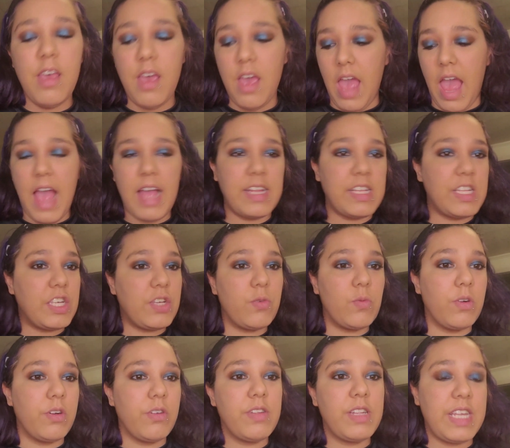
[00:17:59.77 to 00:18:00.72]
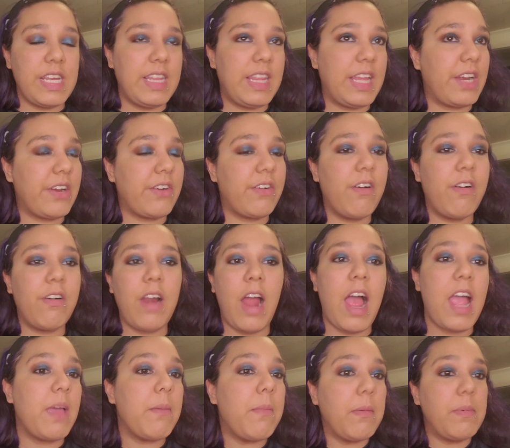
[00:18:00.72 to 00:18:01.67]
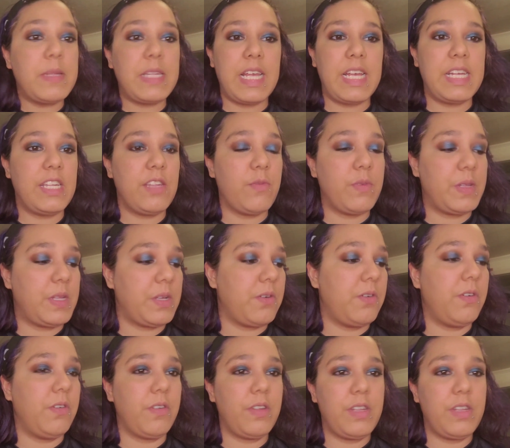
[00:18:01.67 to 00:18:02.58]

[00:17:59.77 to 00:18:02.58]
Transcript: As you will see later on, I am obsessed with skulls.